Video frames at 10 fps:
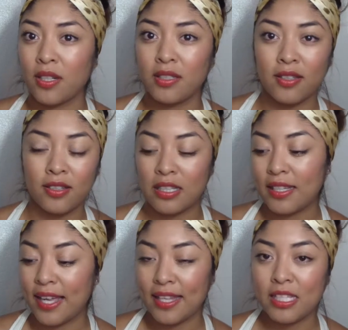you know,
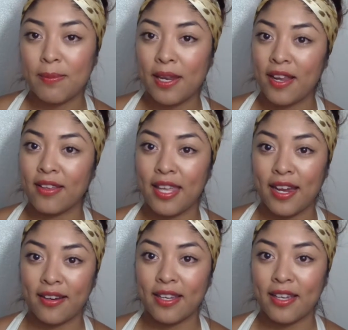again depending on the
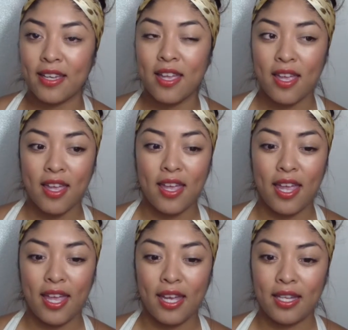area
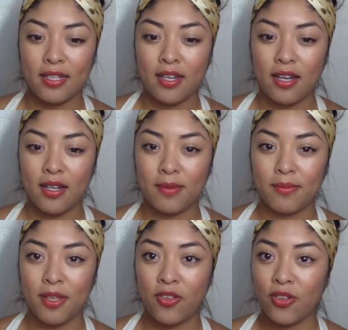and
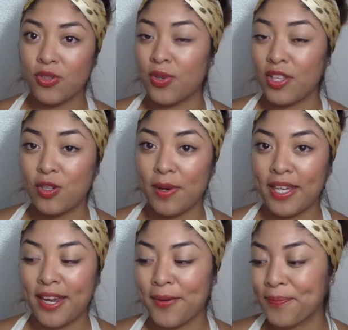the store that you buy
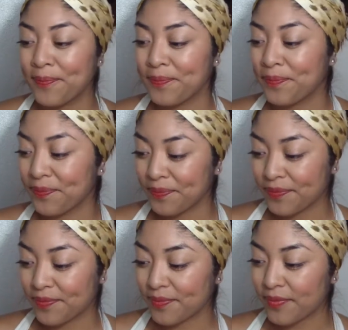it at.
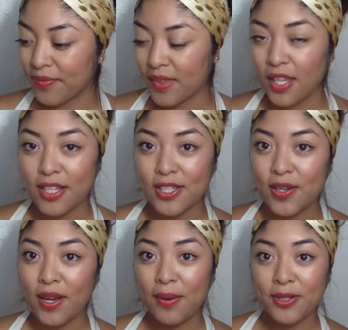
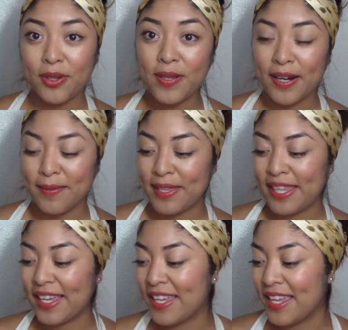So I would totally recommend
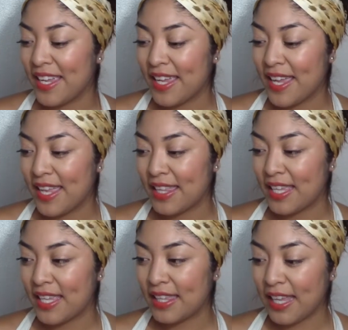that. And
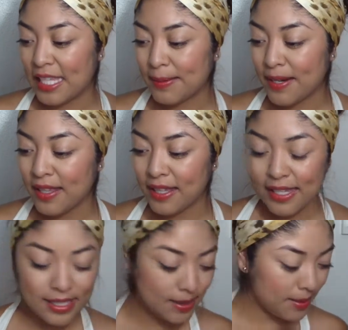then last but not
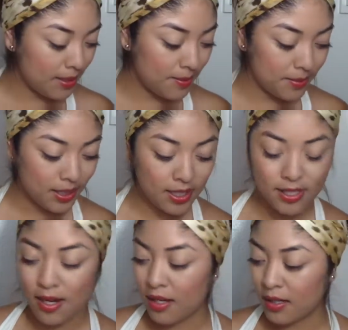least, I'm gonna
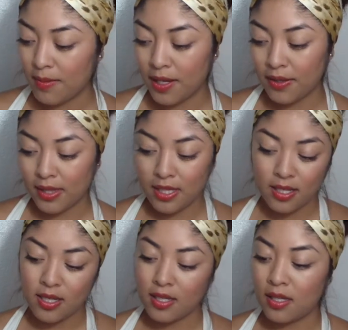talk about
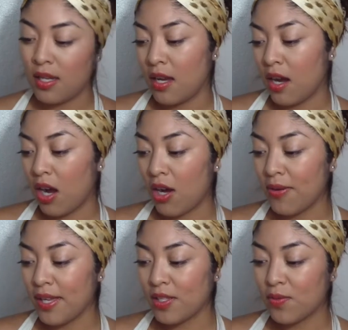the
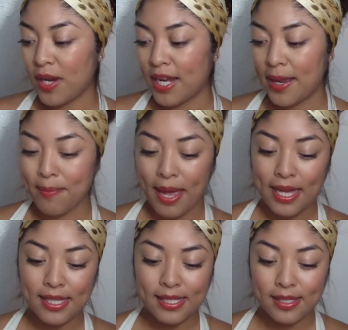Always Radiant
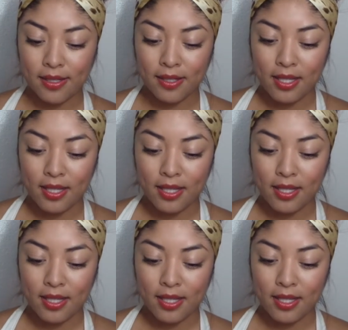pads.